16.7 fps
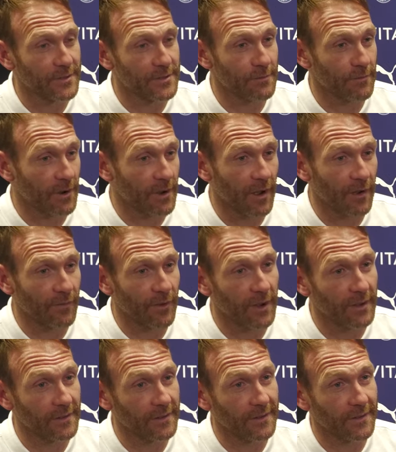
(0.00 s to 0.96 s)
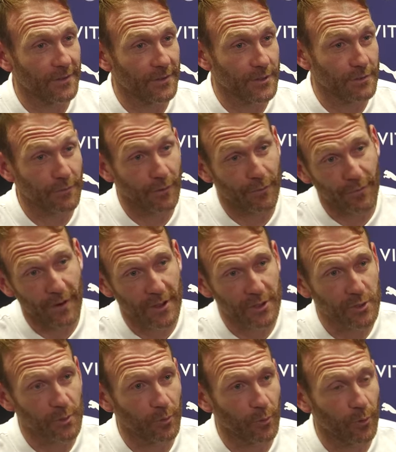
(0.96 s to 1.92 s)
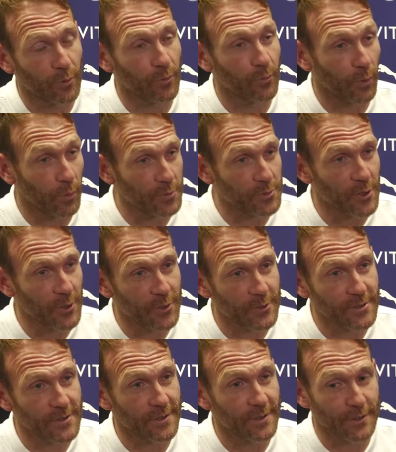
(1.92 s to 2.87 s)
to recover, to reflect on what was good,